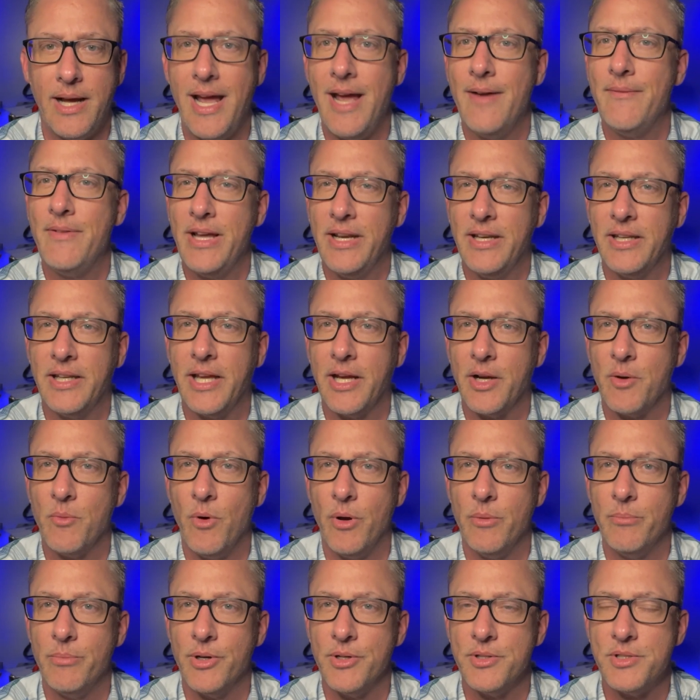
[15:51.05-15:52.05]
I have had to kick
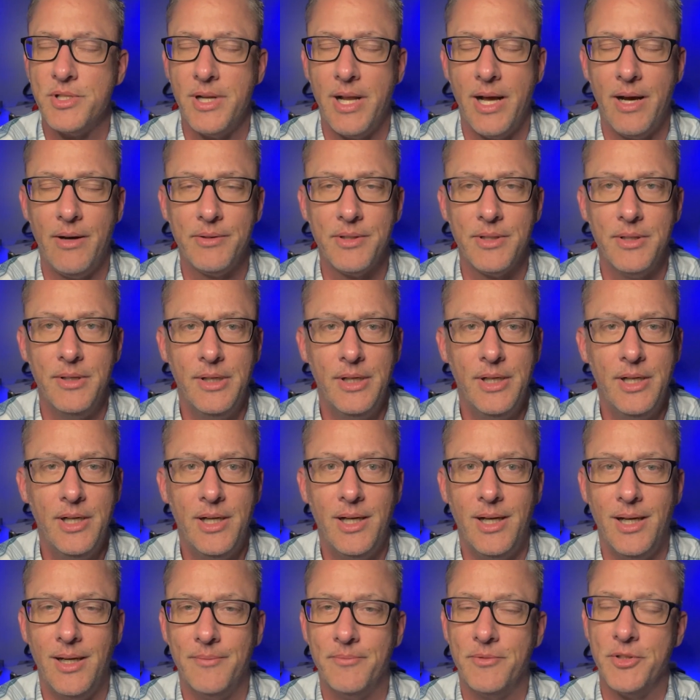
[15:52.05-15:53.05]
one person out
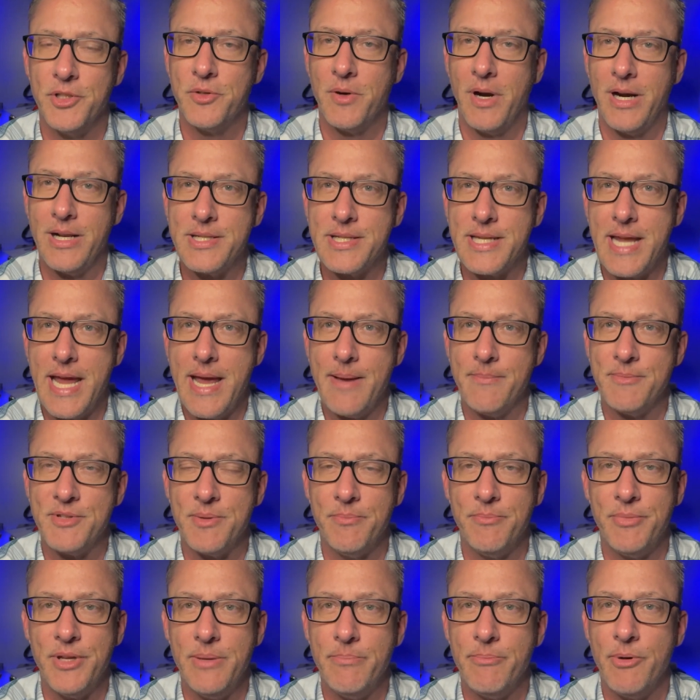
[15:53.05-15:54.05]
for trying to scam
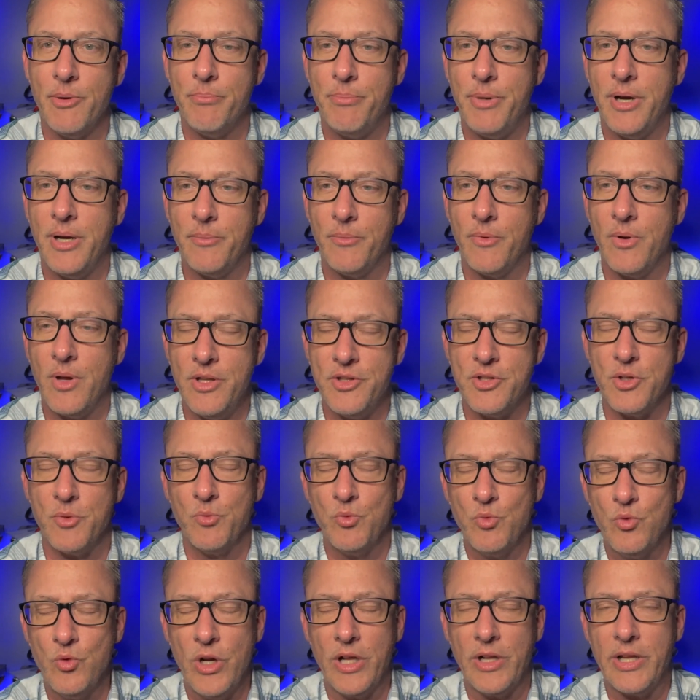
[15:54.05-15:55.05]
some people, but it's a
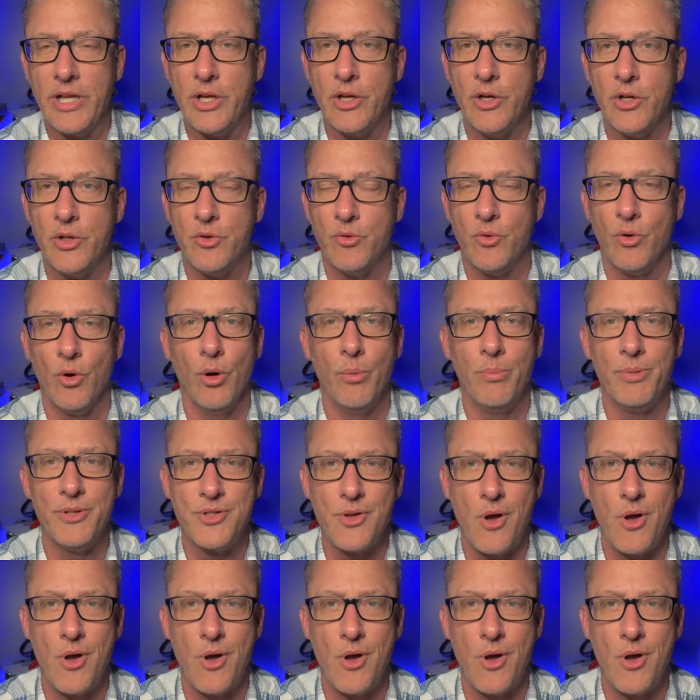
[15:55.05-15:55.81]
really good group.